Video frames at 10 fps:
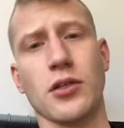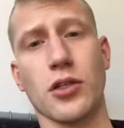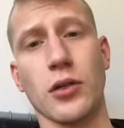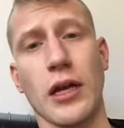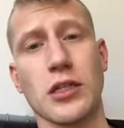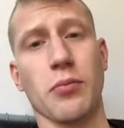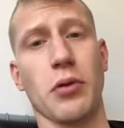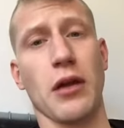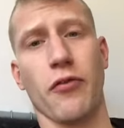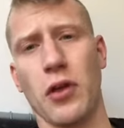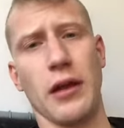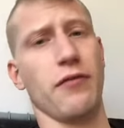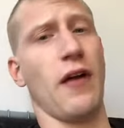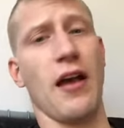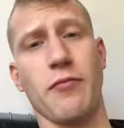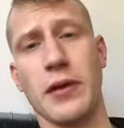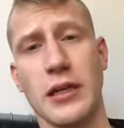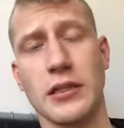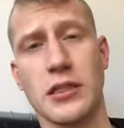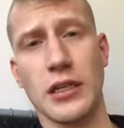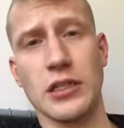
so you guys can play for like 5 minutes